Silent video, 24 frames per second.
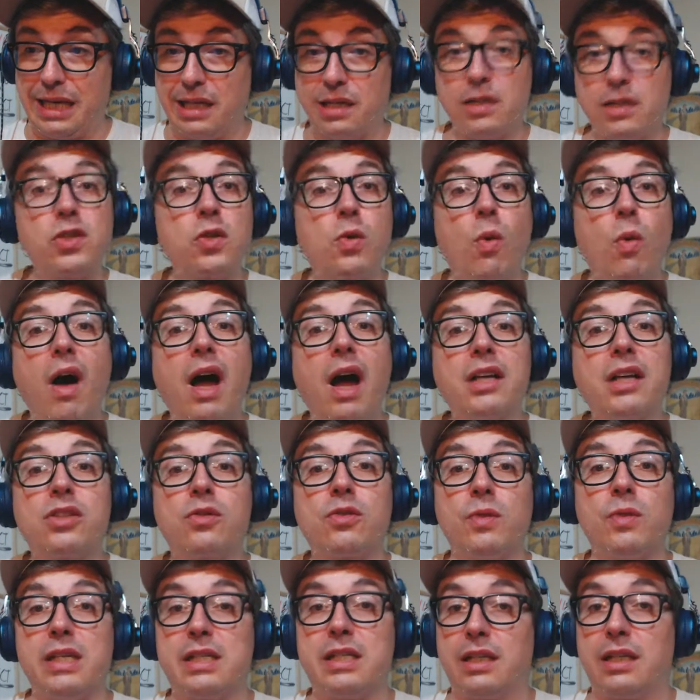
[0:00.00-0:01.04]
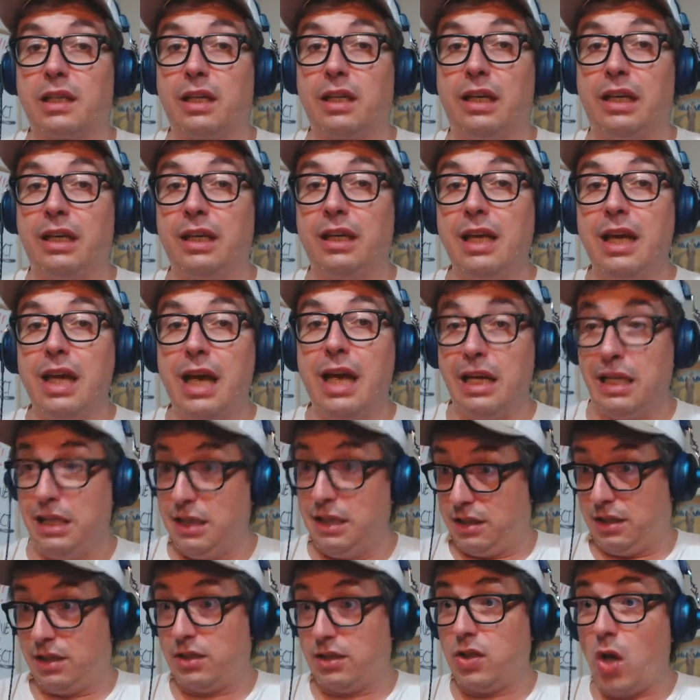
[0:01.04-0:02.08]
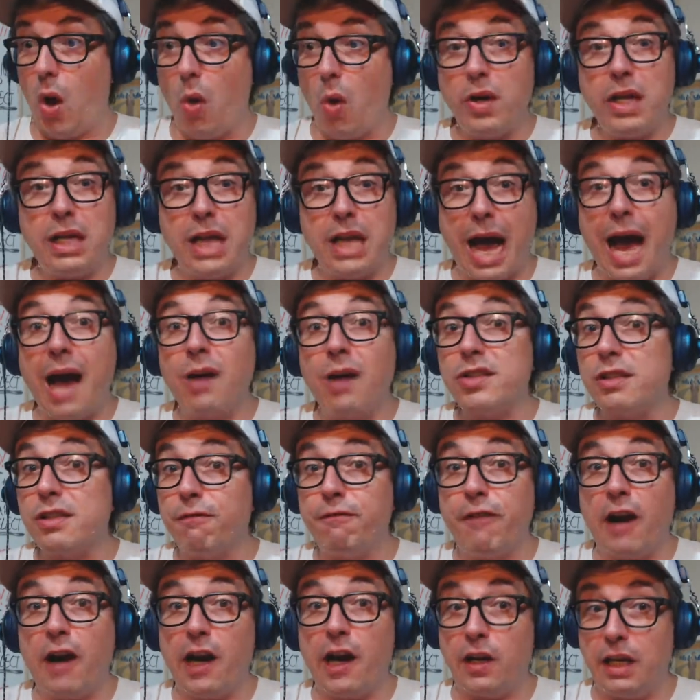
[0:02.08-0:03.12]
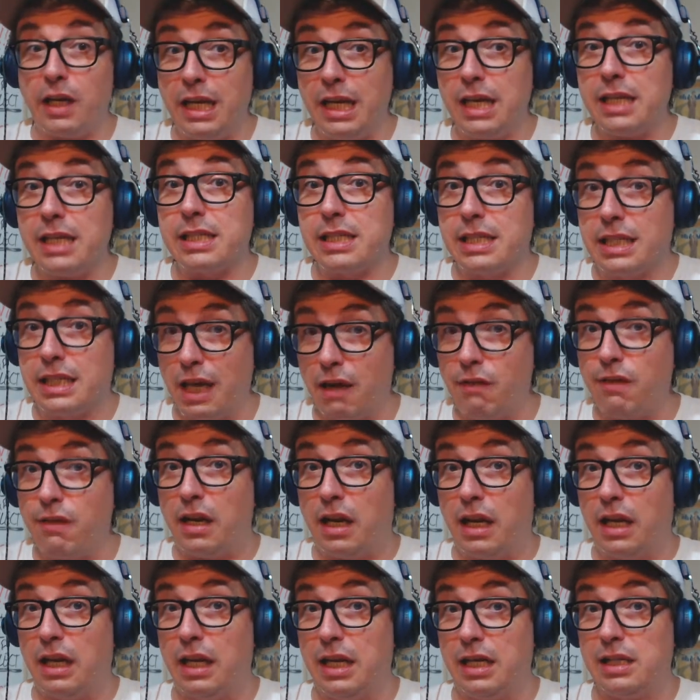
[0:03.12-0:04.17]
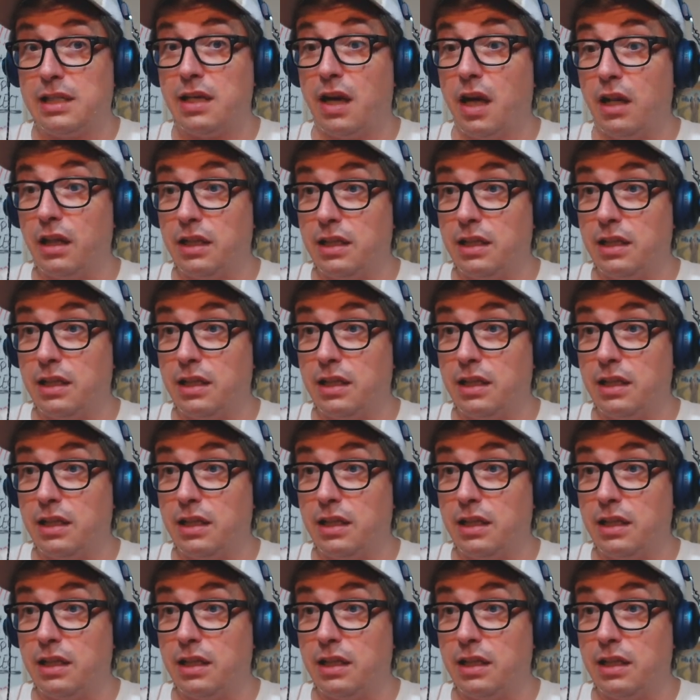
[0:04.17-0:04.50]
squashed recently, and he's just going in a house of fire, and he is giving it is all.